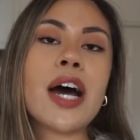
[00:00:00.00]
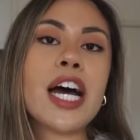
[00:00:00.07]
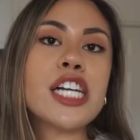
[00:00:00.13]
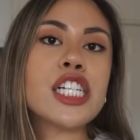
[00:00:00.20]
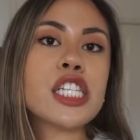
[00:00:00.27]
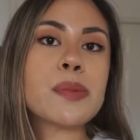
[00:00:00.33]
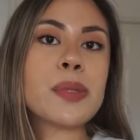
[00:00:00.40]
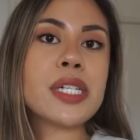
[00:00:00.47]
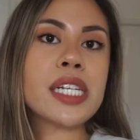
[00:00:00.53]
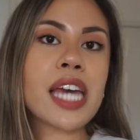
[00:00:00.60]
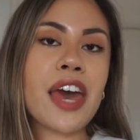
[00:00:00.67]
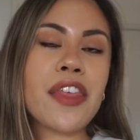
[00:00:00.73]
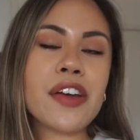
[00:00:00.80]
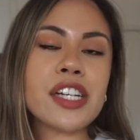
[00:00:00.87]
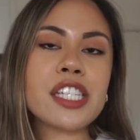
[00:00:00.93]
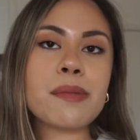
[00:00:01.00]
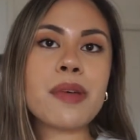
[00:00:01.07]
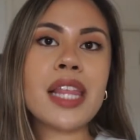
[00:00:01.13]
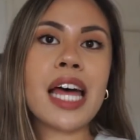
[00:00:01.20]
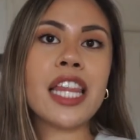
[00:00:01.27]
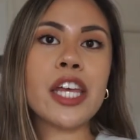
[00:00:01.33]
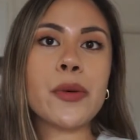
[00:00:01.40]
I just put together some
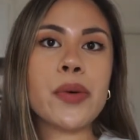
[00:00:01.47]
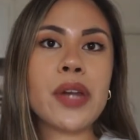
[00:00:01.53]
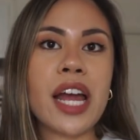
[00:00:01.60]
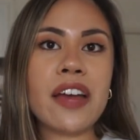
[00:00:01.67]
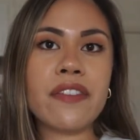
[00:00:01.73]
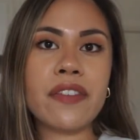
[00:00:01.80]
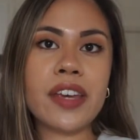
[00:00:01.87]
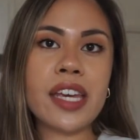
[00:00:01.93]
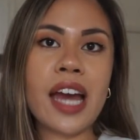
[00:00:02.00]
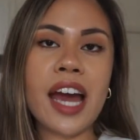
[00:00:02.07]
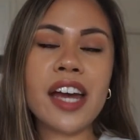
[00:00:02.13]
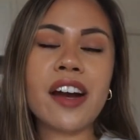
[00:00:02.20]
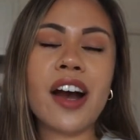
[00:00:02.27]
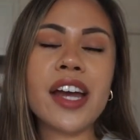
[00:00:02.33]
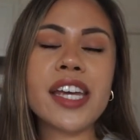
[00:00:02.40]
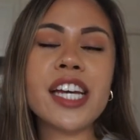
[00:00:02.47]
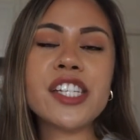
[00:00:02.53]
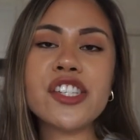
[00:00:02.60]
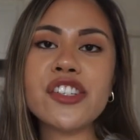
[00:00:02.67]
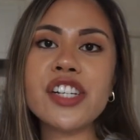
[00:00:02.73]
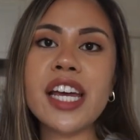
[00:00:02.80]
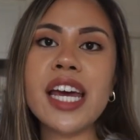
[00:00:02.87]
of that Liquid IV I got
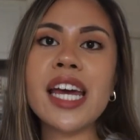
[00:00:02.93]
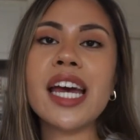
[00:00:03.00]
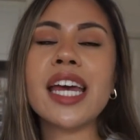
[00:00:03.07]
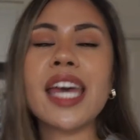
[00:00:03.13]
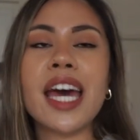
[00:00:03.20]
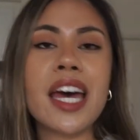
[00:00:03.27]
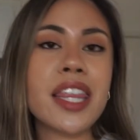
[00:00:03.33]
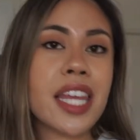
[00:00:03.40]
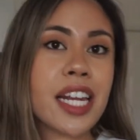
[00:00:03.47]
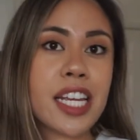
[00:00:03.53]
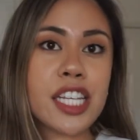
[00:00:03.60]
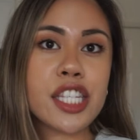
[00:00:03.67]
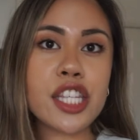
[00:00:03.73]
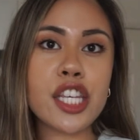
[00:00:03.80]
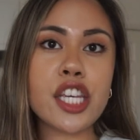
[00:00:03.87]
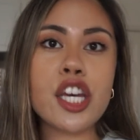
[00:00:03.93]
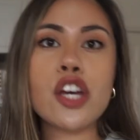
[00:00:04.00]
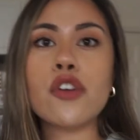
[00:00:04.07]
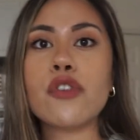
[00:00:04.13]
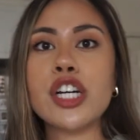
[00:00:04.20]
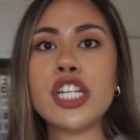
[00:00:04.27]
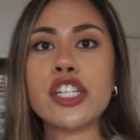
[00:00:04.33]
yesterday. Again, that is the
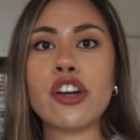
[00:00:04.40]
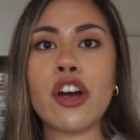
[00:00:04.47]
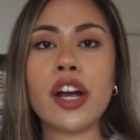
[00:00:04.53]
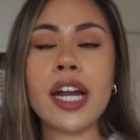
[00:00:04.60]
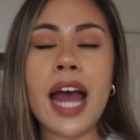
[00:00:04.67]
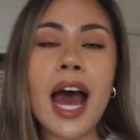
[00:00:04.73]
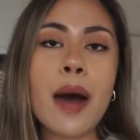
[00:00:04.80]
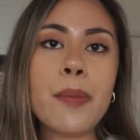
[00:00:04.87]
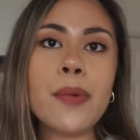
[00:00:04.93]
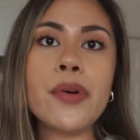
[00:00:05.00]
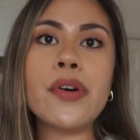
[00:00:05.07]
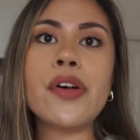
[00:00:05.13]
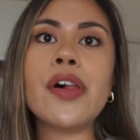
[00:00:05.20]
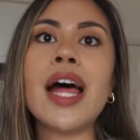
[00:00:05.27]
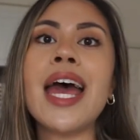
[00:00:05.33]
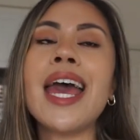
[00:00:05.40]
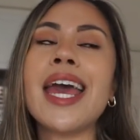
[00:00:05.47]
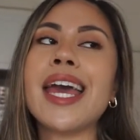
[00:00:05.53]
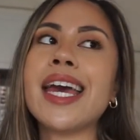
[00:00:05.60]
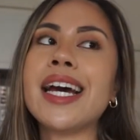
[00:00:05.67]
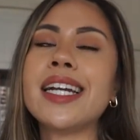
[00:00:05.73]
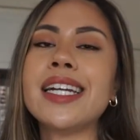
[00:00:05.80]
green tart apple,
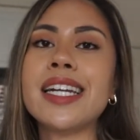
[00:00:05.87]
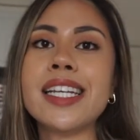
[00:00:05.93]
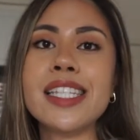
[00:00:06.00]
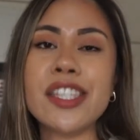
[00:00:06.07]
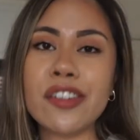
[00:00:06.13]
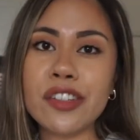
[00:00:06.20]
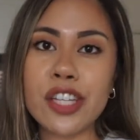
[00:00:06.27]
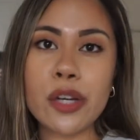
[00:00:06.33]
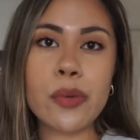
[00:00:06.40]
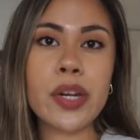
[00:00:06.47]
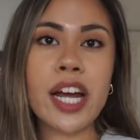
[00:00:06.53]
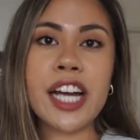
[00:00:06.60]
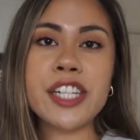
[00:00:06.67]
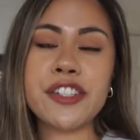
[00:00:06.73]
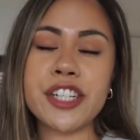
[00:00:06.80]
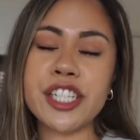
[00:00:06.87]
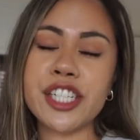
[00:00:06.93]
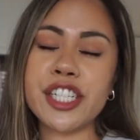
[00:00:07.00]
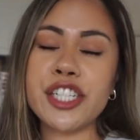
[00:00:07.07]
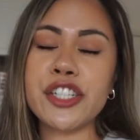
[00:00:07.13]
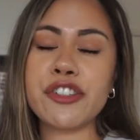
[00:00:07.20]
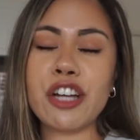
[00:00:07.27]
and it is their liquid
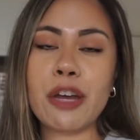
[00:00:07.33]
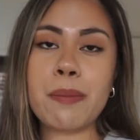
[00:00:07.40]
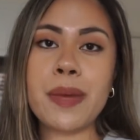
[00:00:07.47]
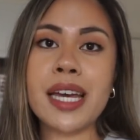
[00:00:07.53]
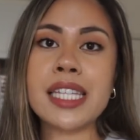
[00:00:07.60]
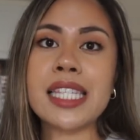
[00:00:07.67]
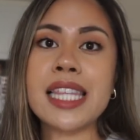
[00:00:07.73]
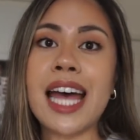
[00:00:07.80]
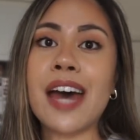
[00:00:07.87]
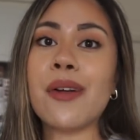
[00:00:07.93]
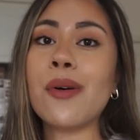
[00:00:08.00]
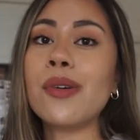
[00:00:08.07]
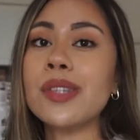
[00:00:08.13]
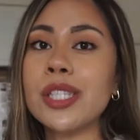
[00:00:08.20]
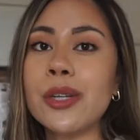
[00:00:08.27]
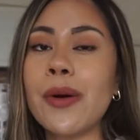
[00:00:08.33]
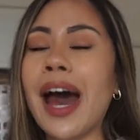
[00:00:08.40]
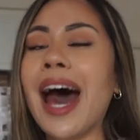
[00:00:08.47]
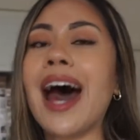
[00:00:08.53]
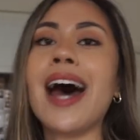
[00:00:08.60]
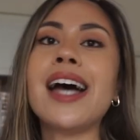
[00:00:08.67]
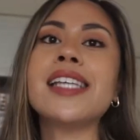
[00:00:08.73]
hydration drink mix that also
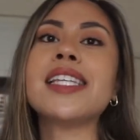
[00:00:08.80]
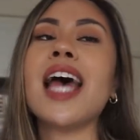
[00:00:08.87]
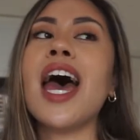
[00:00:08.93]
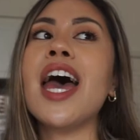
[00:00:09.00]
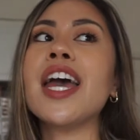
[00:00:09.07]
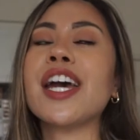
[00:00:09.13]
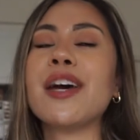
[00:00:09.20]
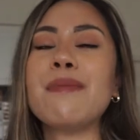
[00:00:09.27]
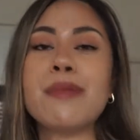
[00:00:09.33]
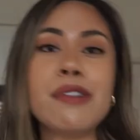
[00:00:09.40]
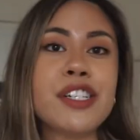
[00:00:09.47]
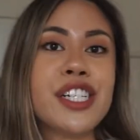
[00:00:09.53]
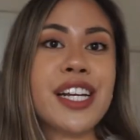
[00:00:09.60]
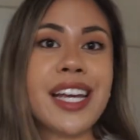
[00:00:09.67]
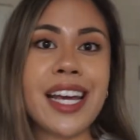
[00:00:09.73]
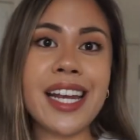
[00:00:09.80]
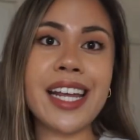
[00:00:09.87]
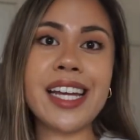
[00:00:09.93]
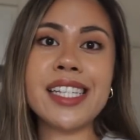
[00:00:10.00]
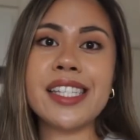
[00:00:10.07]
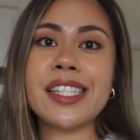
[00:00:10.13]
has kombucha in it.